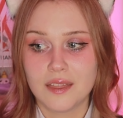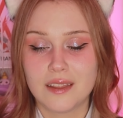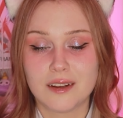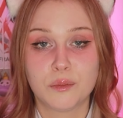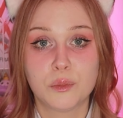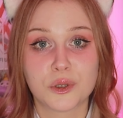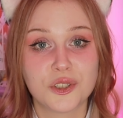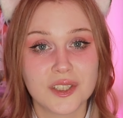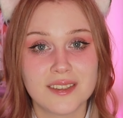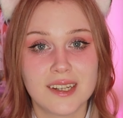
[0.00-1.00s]
their
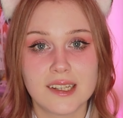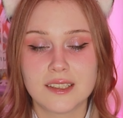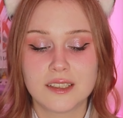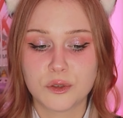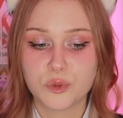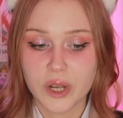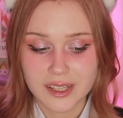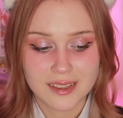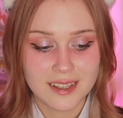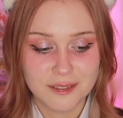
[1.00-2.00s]
merchandise
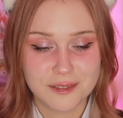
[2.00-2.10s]
directly